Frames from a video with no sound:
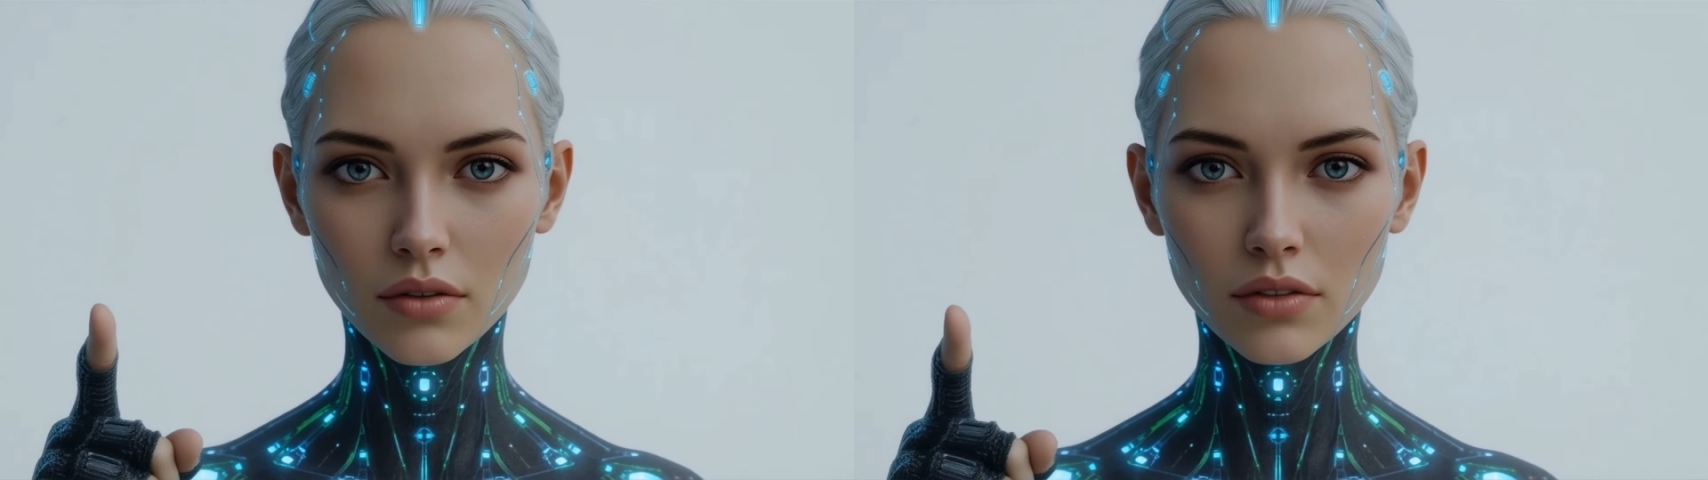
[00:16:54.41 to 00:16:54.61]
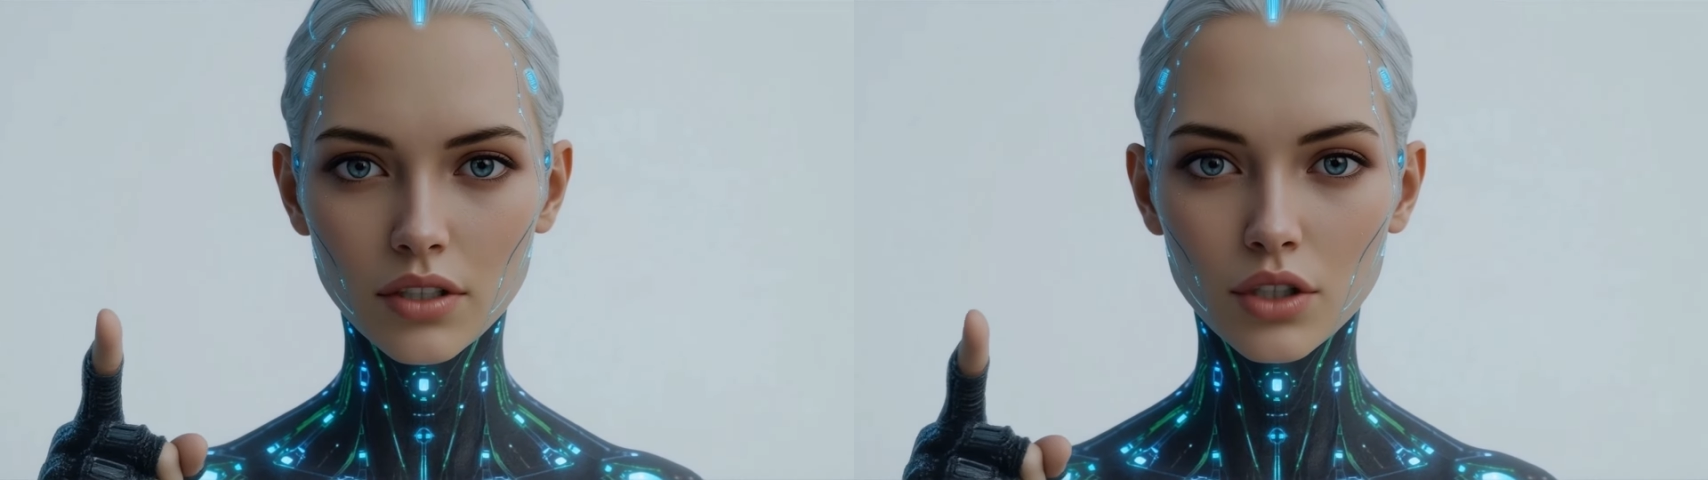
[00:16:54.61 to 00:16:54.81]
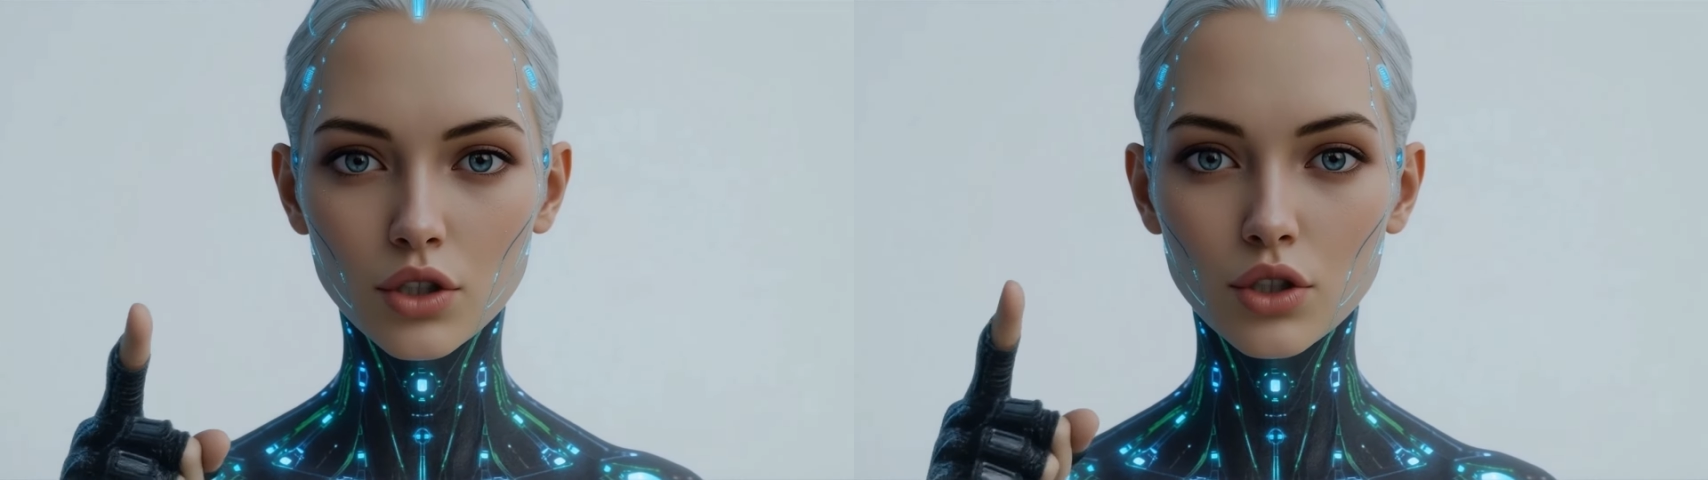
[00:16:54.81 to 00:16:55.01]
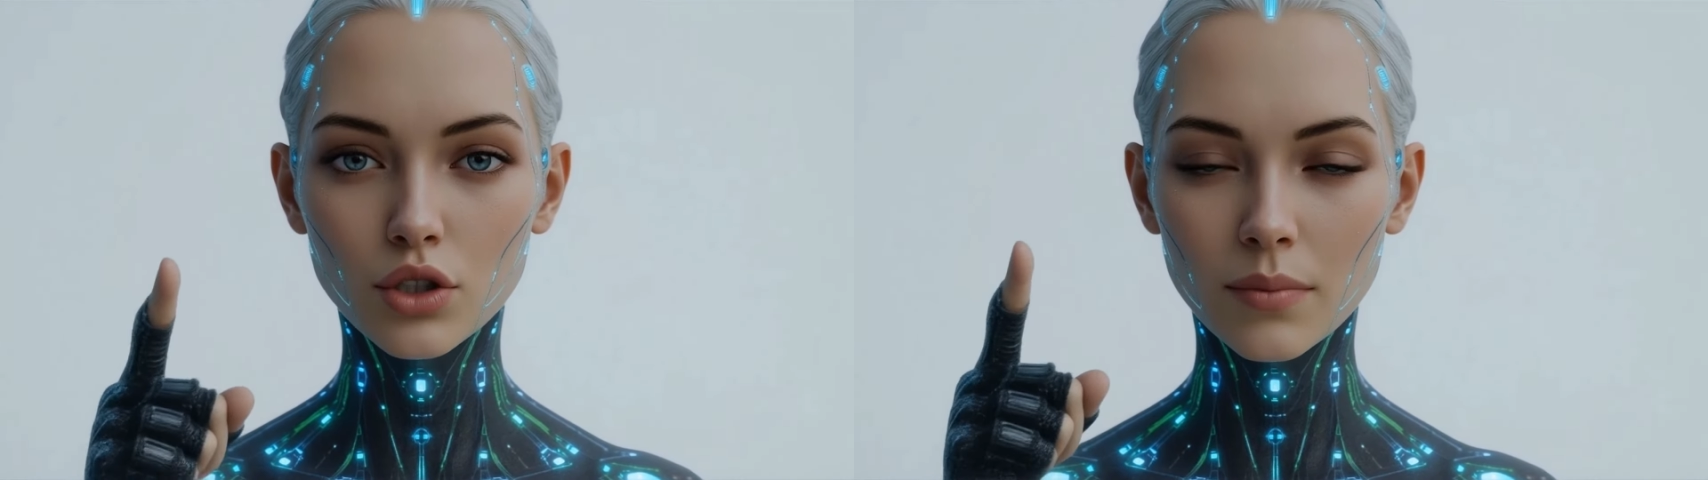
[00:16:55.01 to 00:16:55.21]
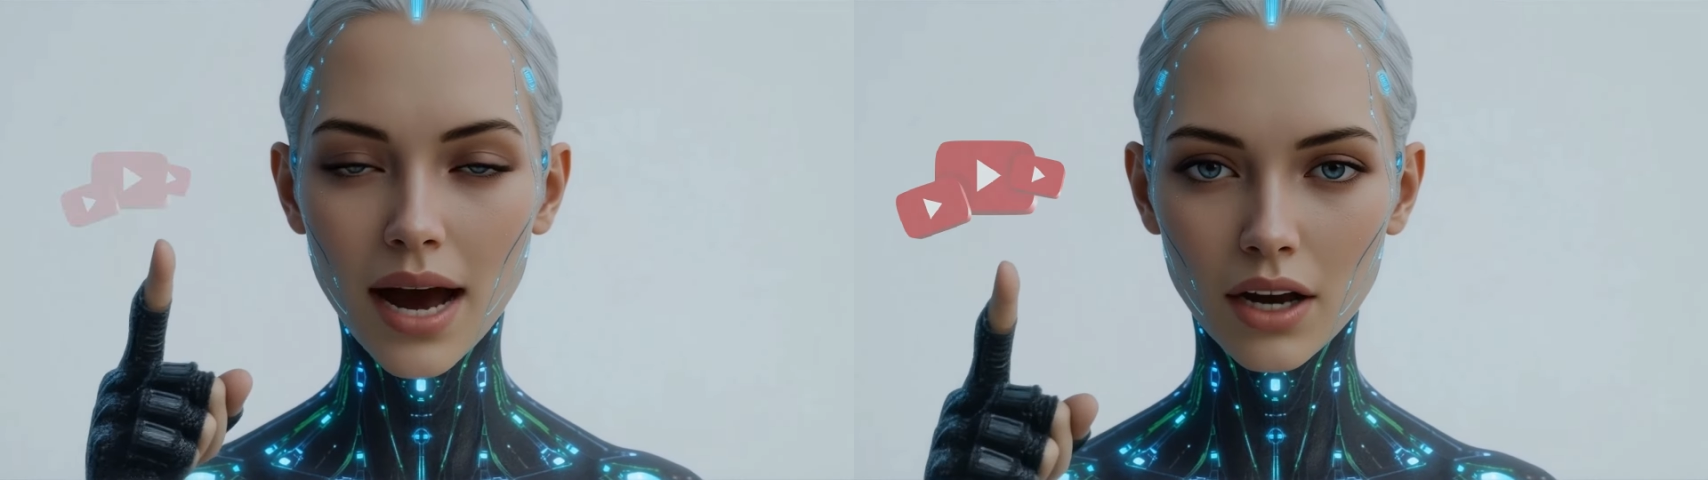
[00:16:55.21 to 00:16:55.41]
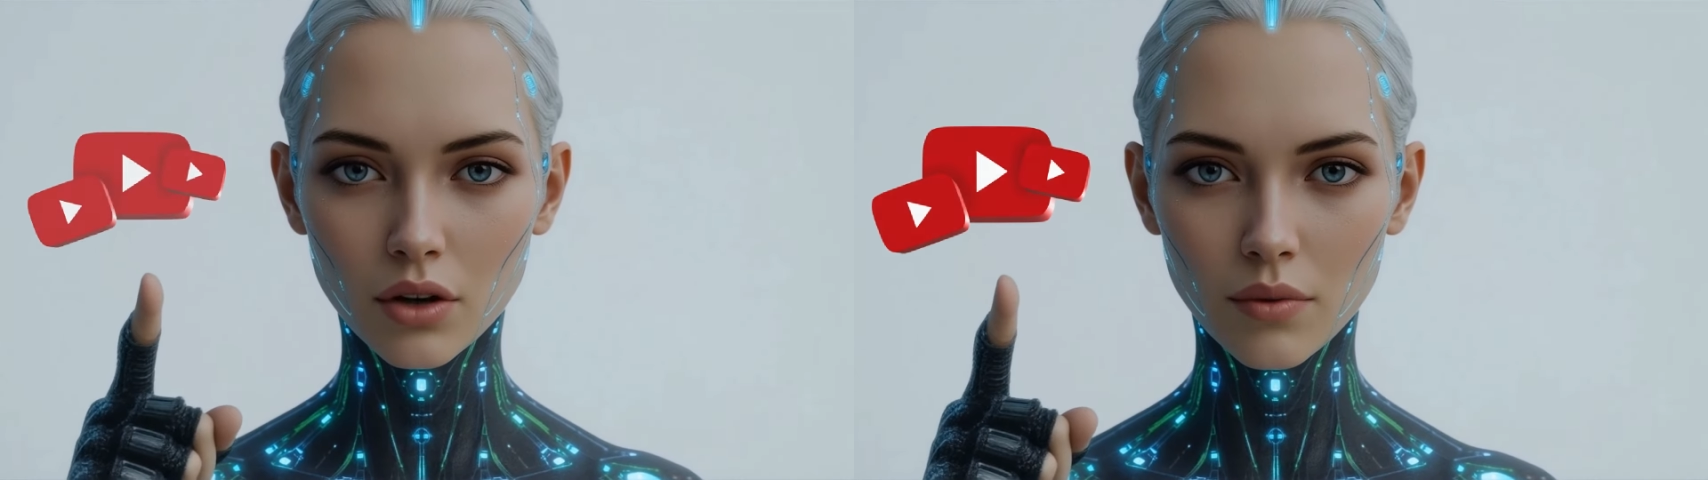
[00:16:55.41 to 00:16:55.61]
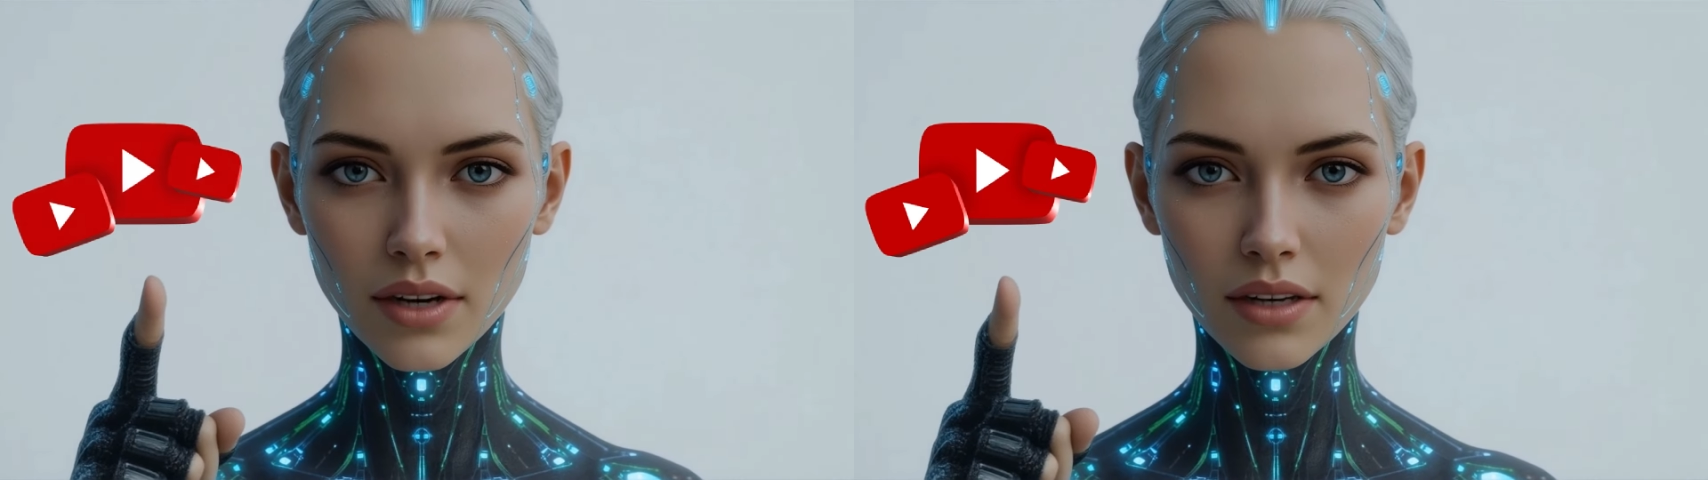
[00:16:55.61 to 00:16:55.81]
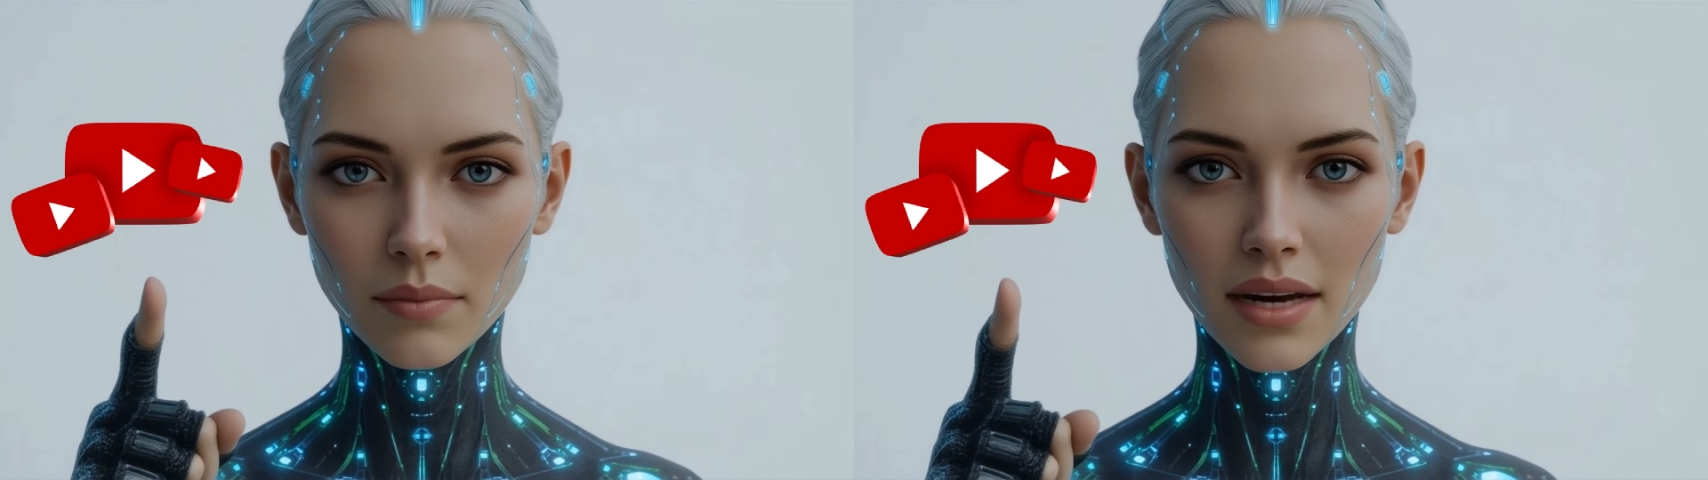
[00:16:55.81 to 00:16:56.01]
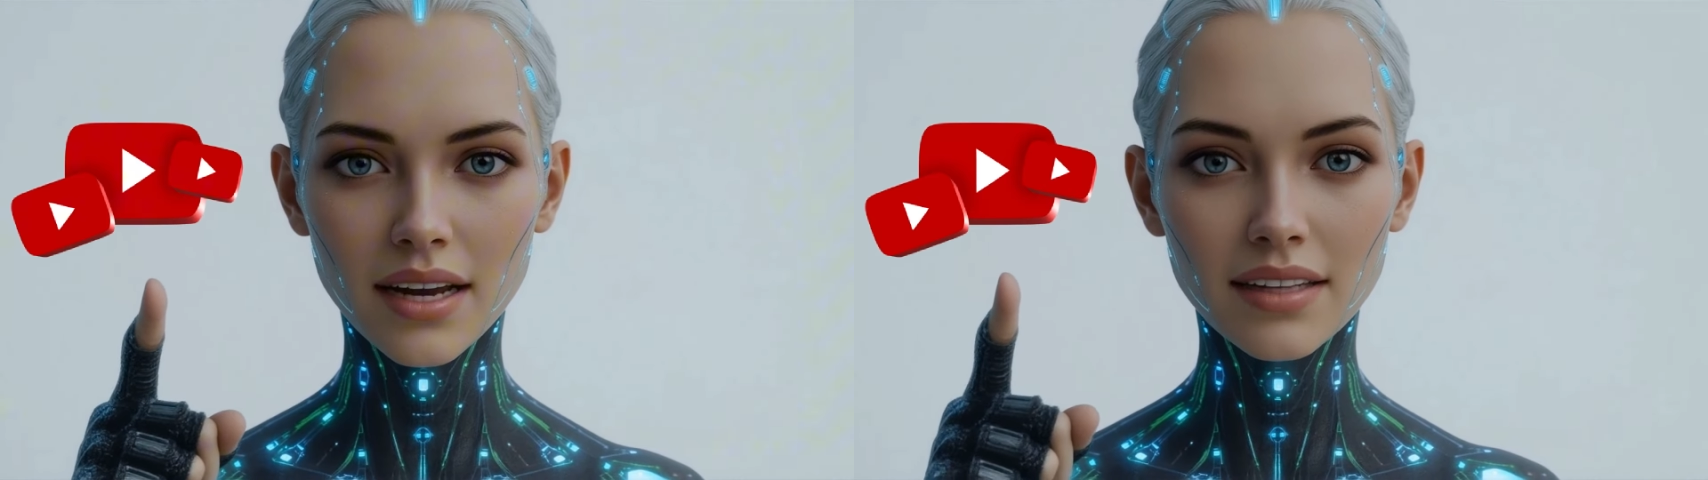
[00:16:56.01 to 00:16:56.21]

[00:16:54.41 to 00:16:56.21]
to the YouTube algorithm